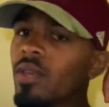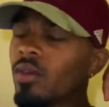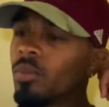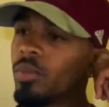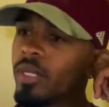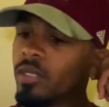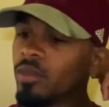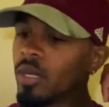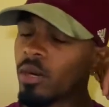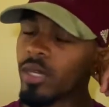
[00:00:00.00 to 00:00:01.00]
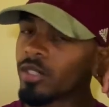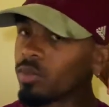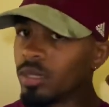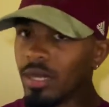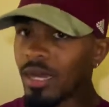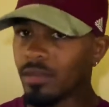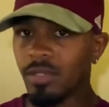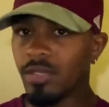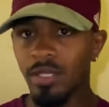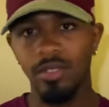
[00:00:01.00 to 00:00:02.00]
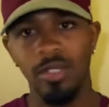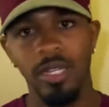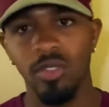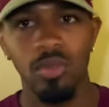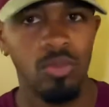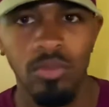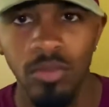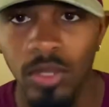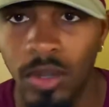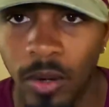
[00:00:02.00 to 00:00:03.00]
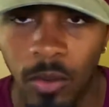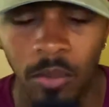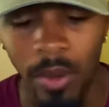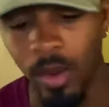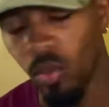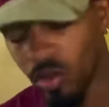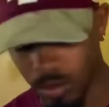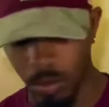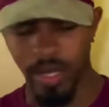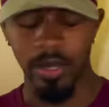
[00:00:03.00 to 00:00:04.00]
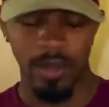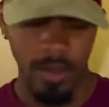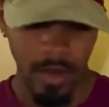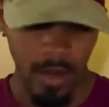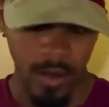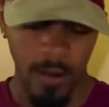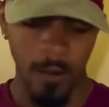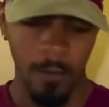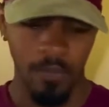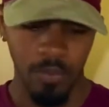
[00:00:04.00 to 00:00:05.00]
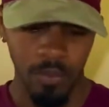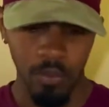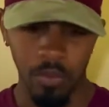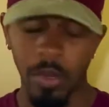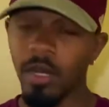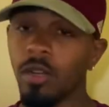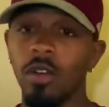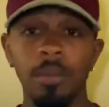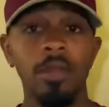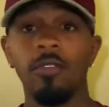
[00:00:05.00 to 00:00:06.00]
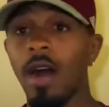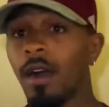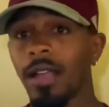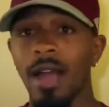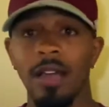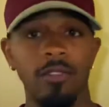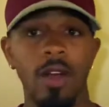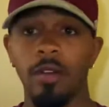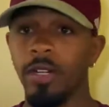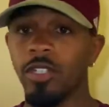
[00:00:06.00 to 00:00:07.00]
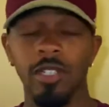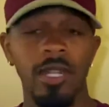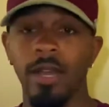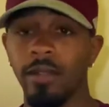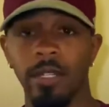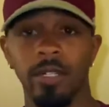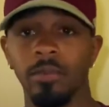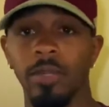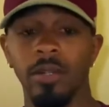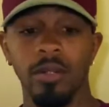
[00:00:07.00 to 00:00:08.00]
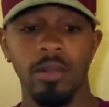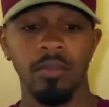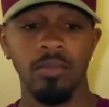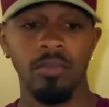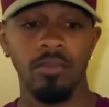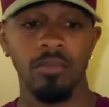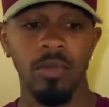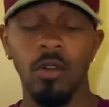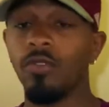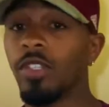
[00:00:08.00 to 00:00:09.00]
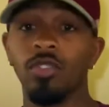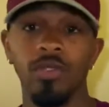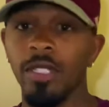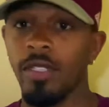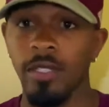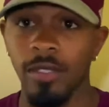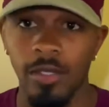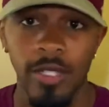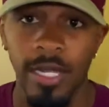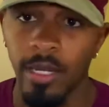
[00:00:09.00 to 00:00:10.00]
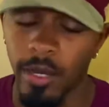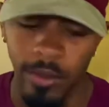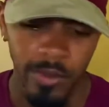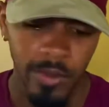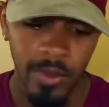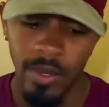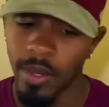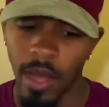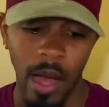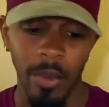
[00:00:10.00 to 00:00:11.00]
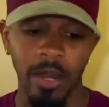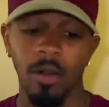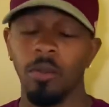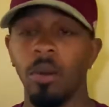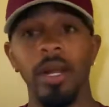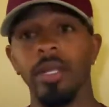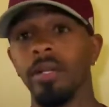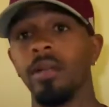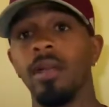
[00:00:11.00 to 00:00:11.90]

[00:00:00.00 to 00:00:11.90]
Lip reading: when you know that's really not the decision that you may want to make. But a couple of our guys have already shut down their official visits and said, no, I'm at home right here.